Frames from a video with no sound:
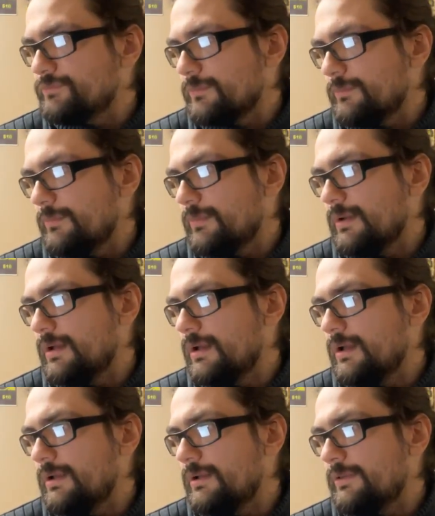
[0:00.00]

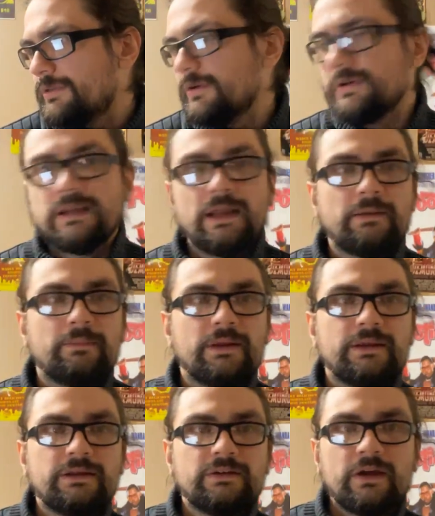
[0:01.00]
But $38
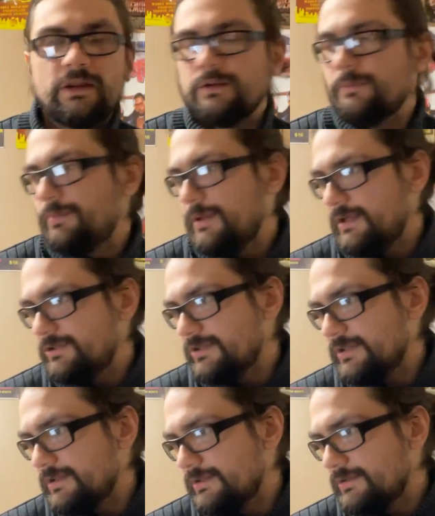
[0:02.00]
million
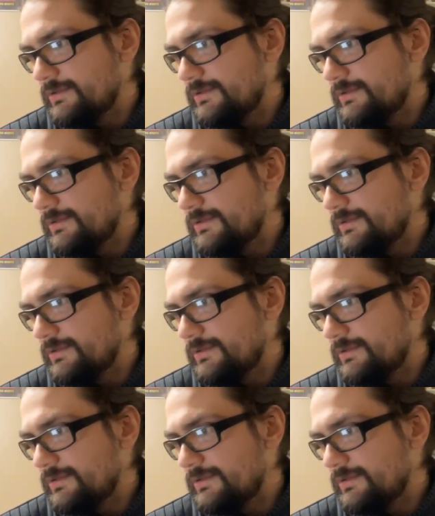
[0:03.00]
budget.